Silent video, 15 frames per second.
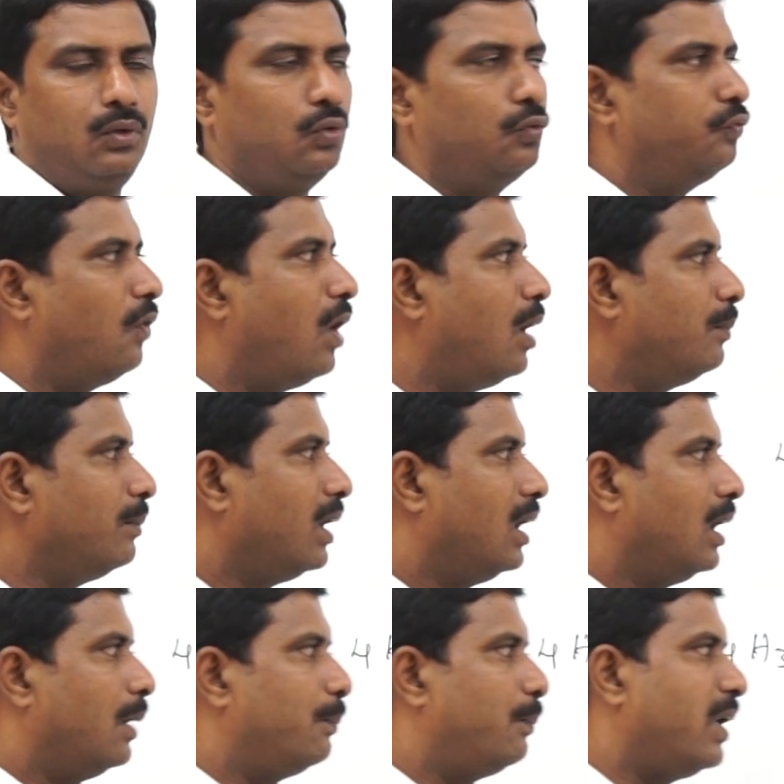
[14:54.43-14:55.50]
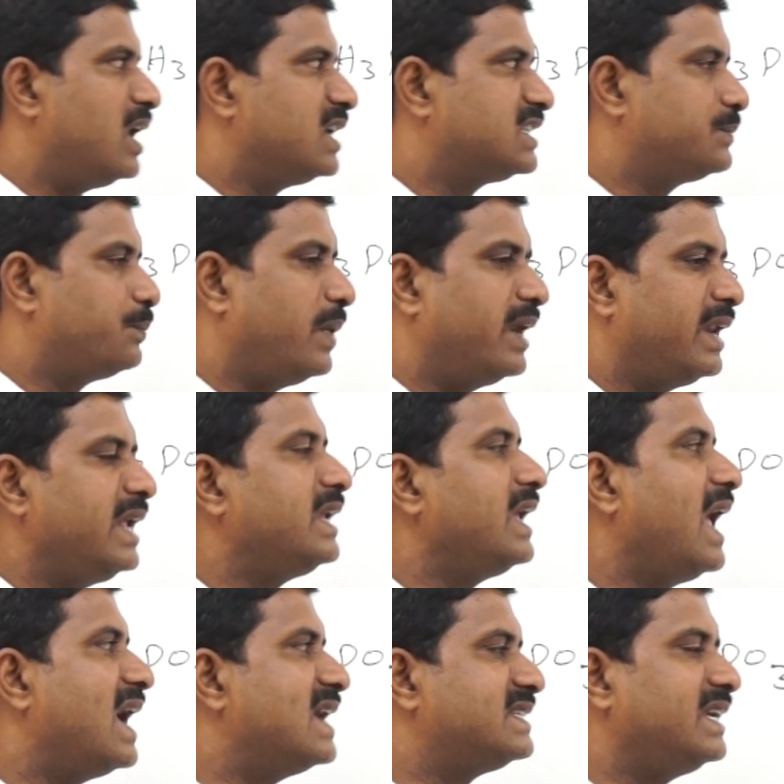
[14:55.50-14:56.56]
to form phosphoric
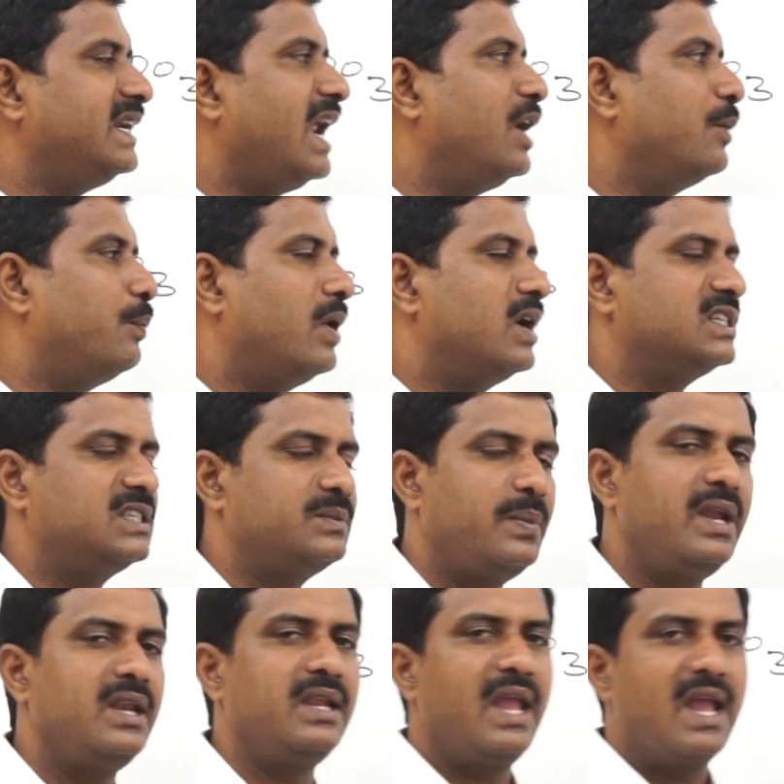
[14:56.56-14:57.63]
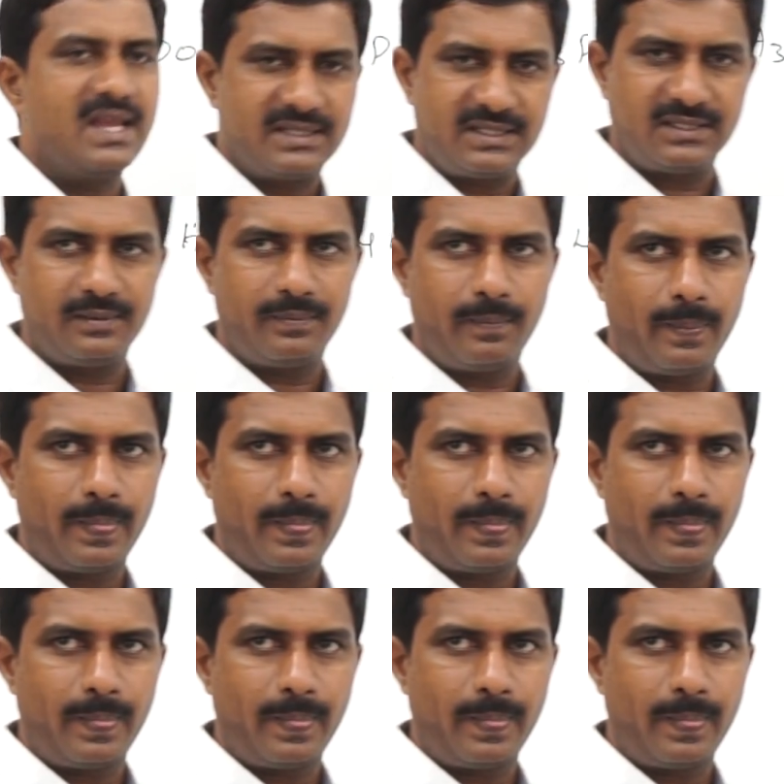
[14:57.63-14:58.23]
acid and phosphine gas.